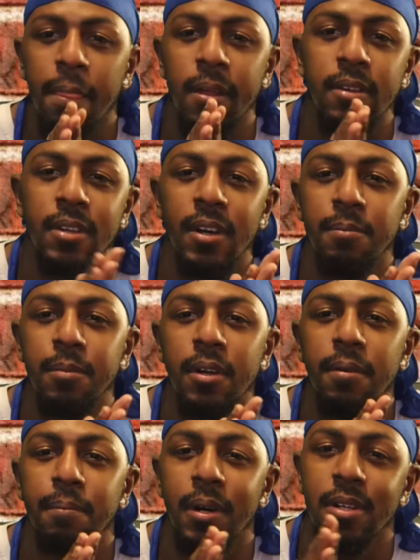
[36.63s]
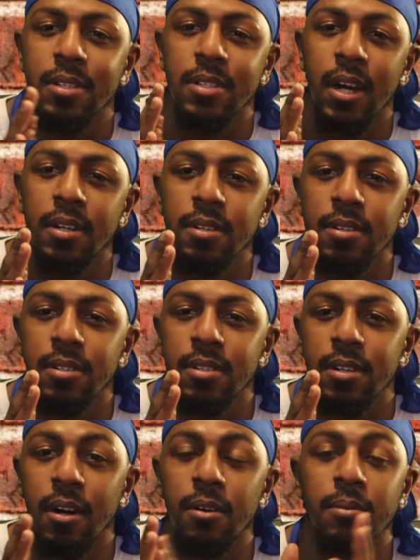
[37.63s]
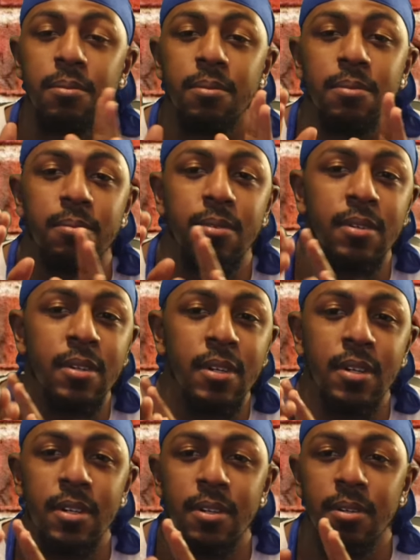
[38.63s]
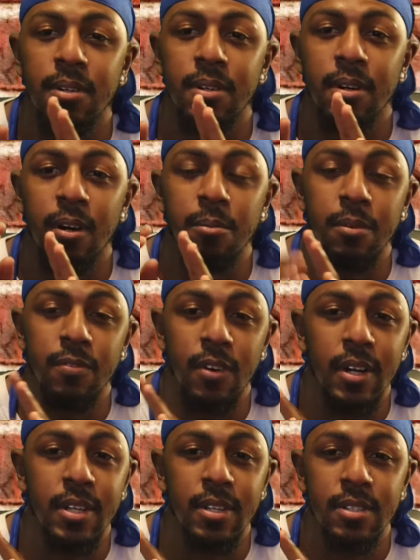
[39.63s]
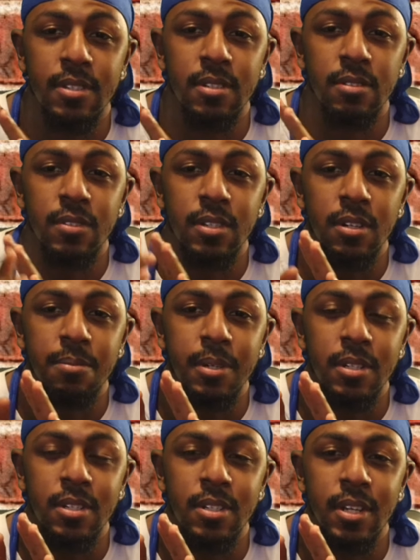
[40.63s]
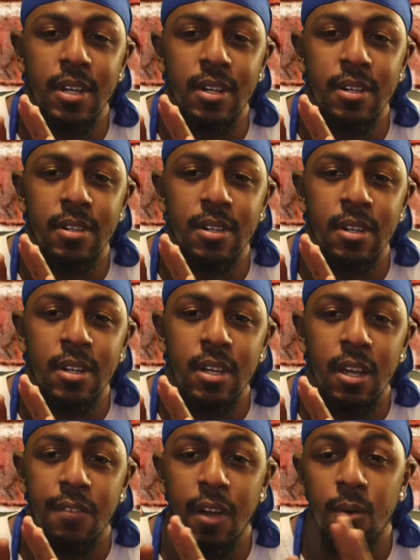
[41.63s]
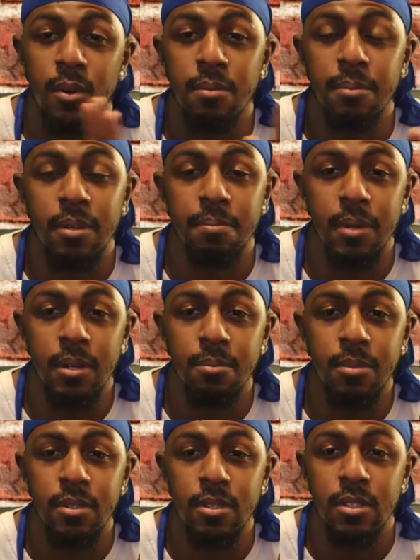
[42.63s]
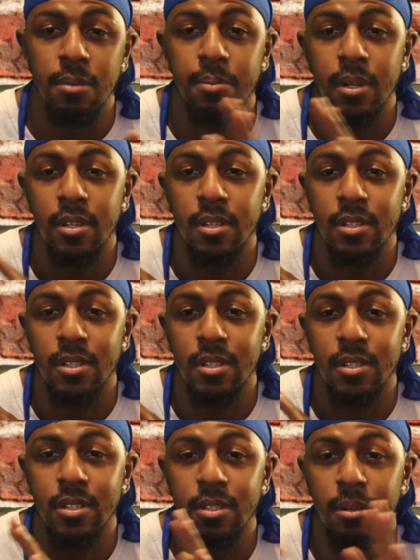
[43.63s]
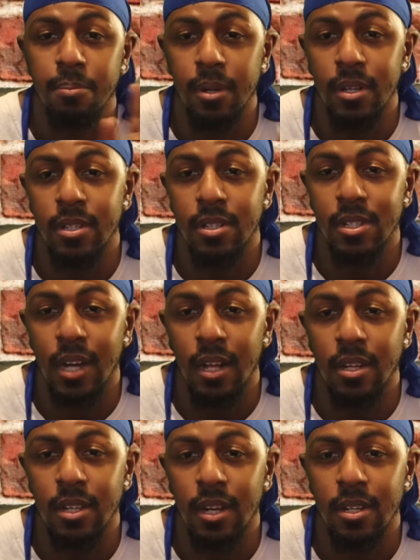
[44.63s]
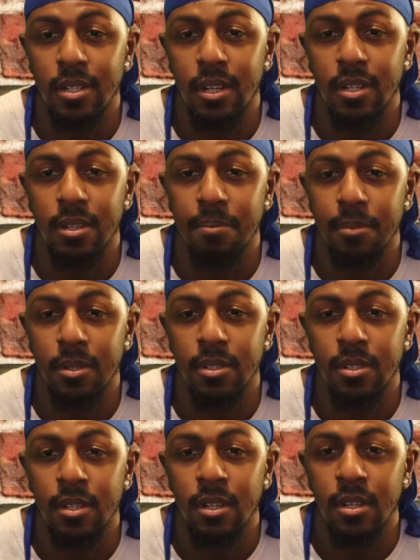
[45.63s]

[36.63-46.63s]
yeah, man, by the title, before I get into the video, make sure y'all, if y'all want to be members to pay the $1.99 a month,